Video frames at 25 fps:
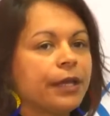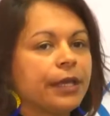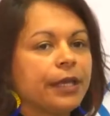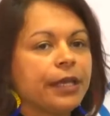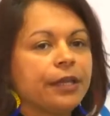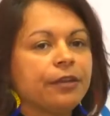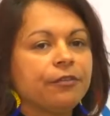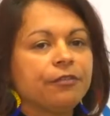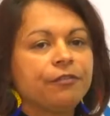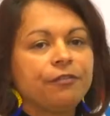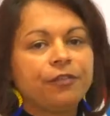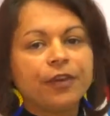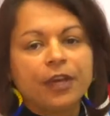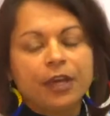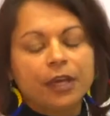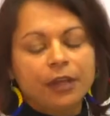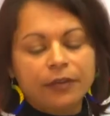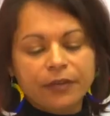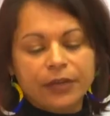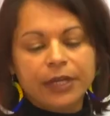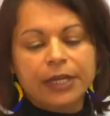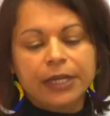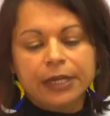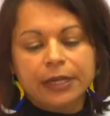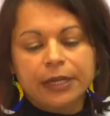
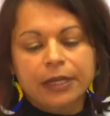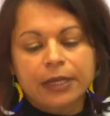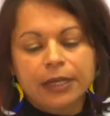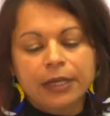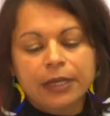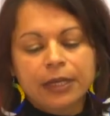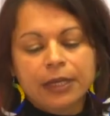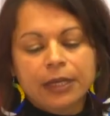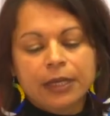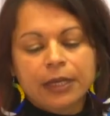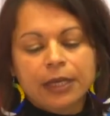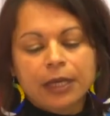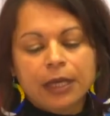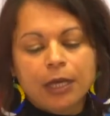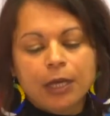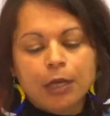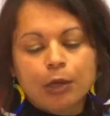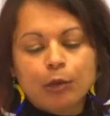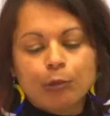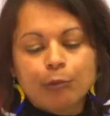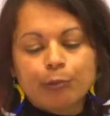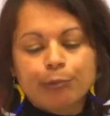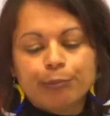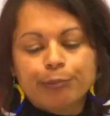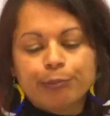inferring
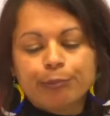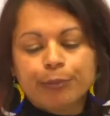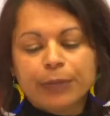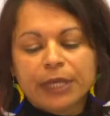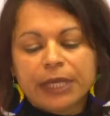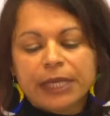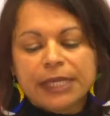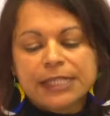um,